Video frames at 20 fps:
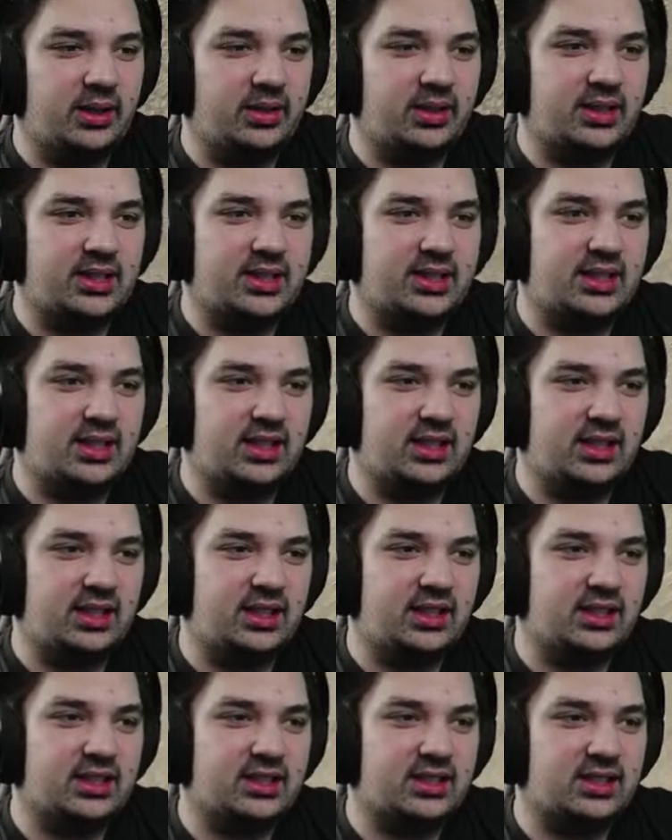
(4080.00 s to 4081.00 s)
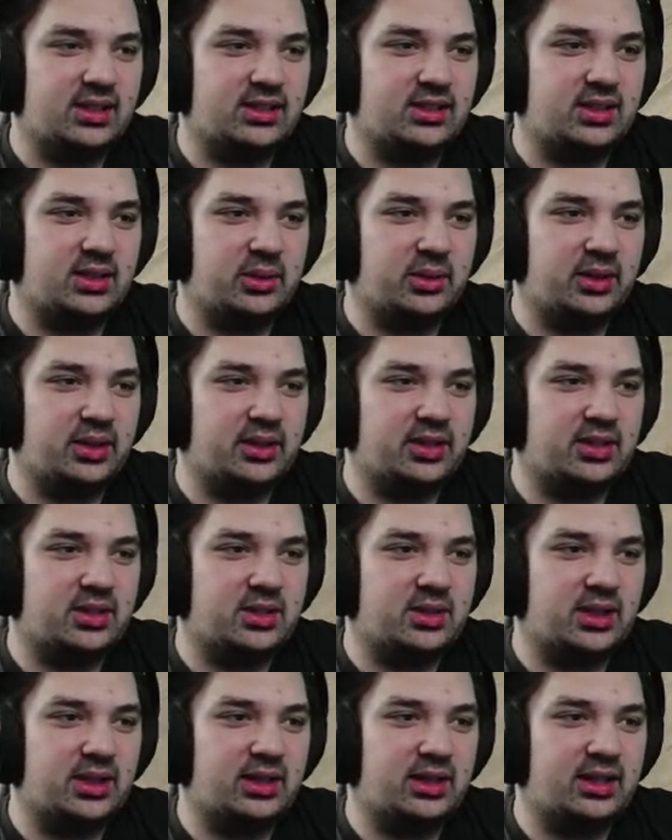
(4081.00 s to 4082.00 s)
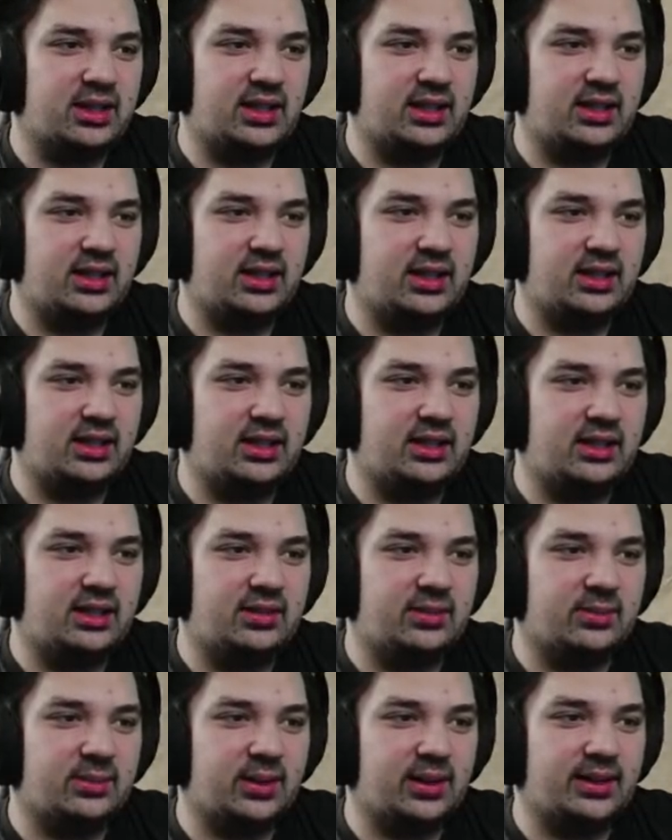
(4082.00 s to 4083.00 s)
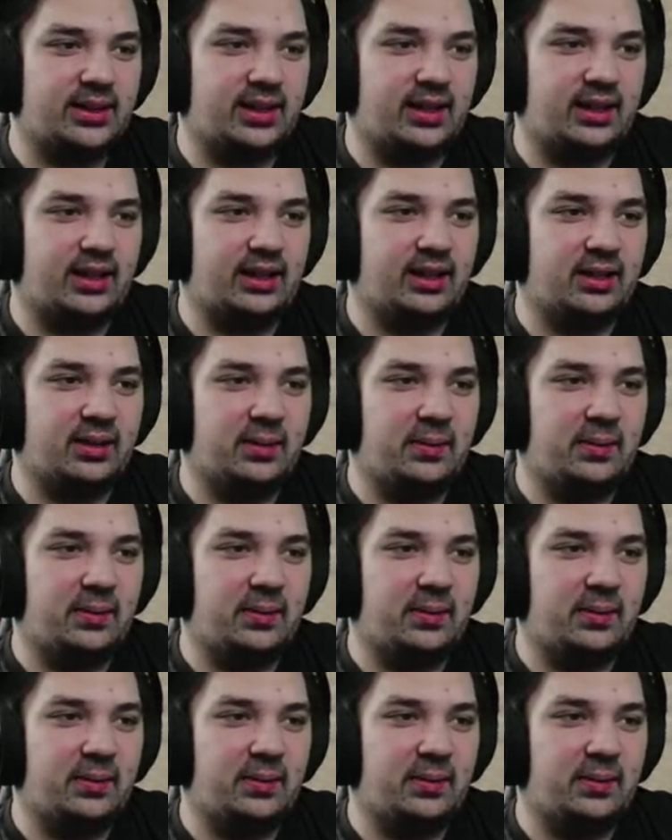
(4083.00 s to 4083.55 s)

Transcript: you could see he just starts going in a straight line, right there.